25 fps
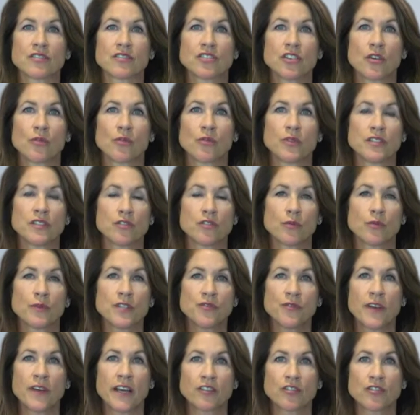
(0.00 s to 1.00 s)
So these are
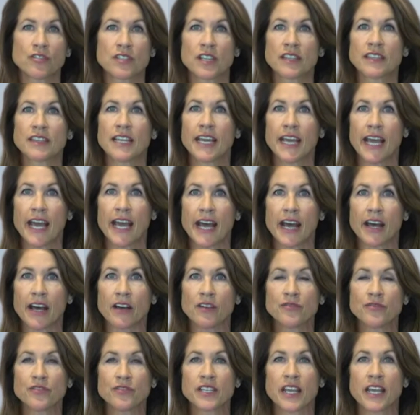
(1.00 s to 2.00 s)
risk factors that they
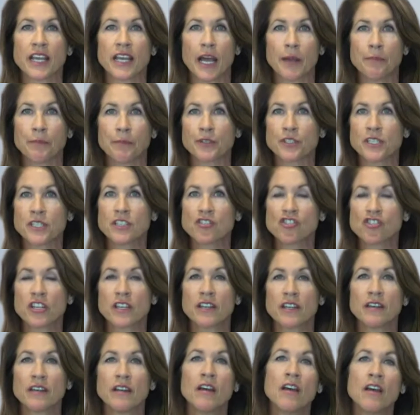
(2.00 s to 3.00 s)
have, say
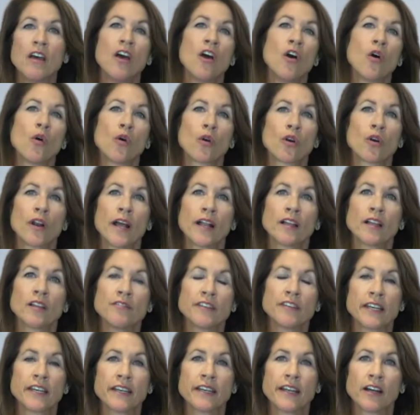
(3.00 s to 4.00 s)
hypertension or
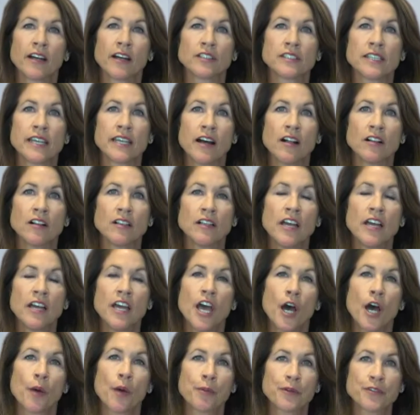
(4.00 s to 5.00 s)
elevated LDL.
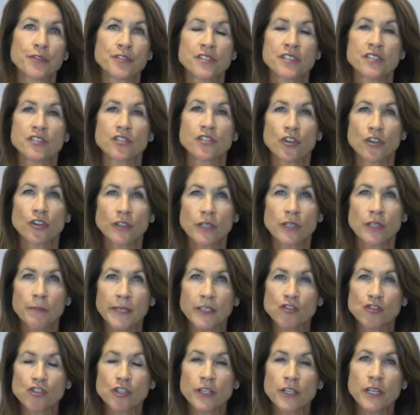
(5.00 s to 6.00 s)
A person is currently
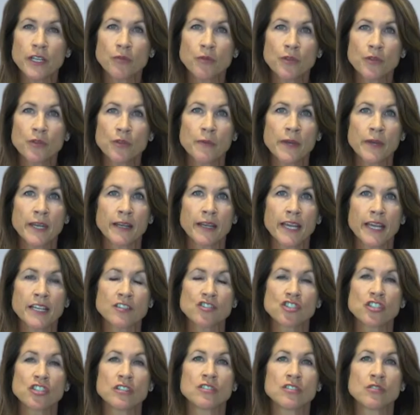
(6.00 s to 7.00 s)
being treated with
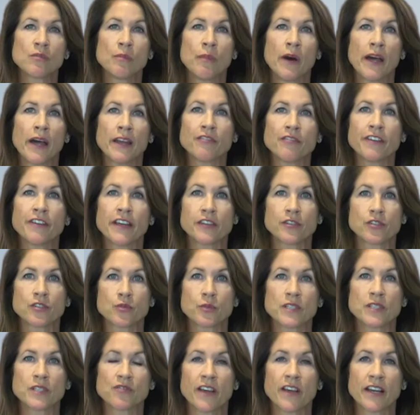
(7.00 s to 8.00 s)
medication to modify
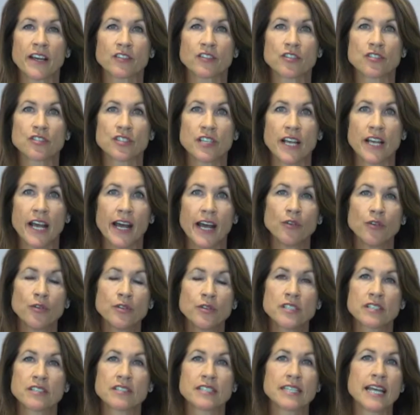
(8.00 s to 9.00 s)
those risk factors. How
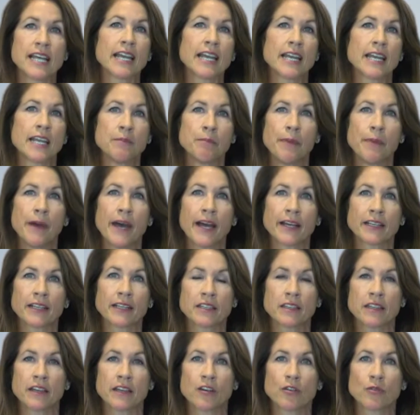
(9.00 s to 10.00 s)
does that
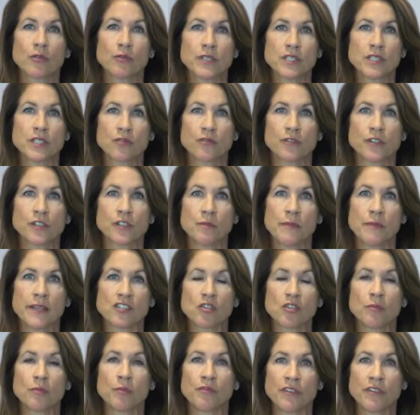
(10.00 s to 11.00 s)
impact their risk for
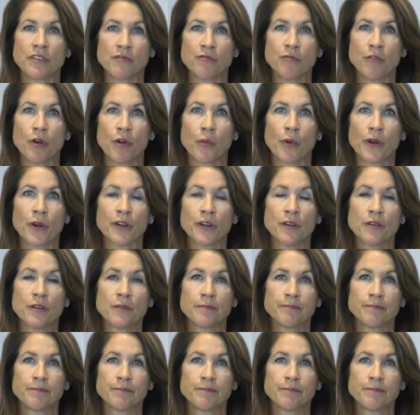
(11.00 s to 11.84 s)
dementia moving forward?